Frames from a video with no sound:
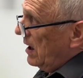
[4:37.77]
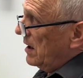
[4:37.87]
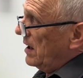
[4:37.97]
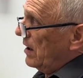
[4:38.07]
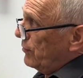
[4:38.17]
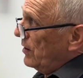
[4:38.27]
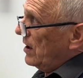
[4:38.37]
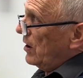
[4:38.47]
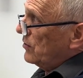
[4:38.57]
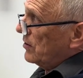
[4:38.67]
Now, if we
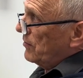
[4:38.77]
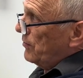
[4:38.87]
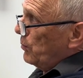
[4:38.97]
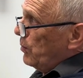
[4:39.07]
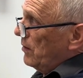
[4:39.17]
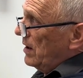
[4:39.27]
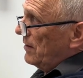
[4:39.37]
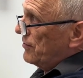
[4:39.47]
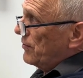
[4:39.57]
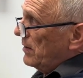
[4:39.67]
go to the
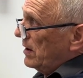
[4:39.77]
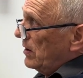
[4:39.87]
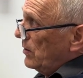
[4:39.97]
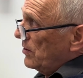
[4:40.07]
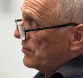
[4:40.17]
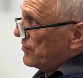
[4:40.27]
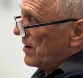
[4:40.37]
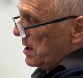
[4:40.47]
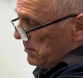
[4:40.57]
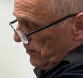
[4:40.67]
earth frame of